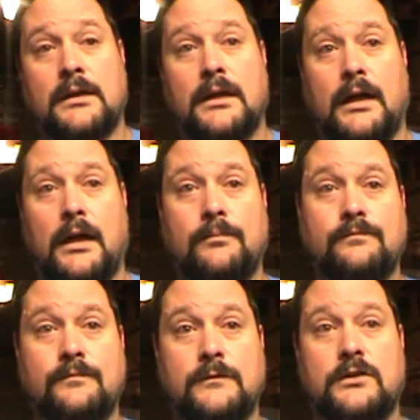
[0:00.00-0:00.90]

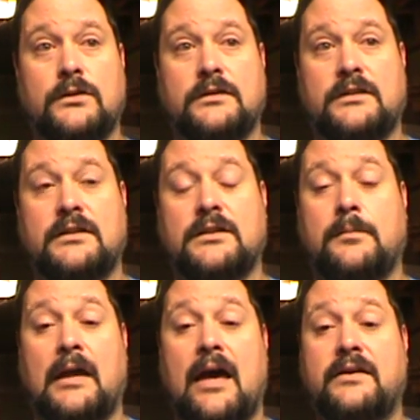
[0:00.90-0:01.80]
Um, so it's, this is going to
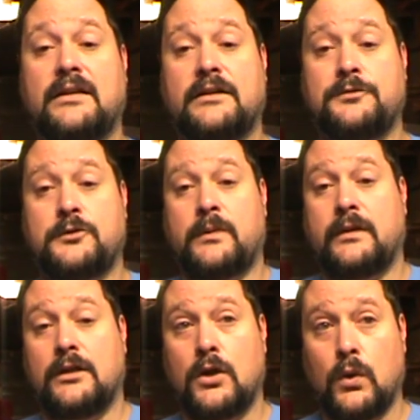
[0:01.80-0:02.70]
be how to tell the difference
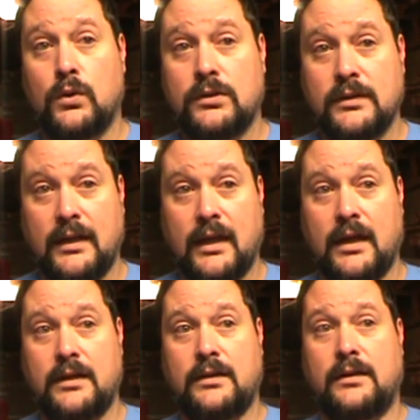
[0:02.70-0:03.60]
between gold
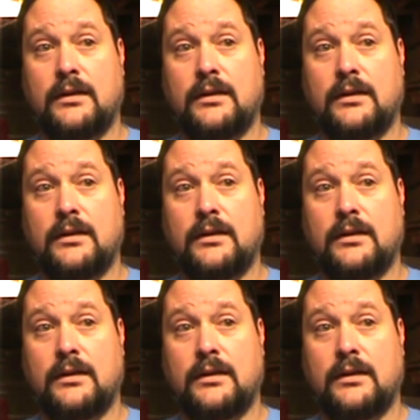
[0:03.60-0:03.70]
and uh,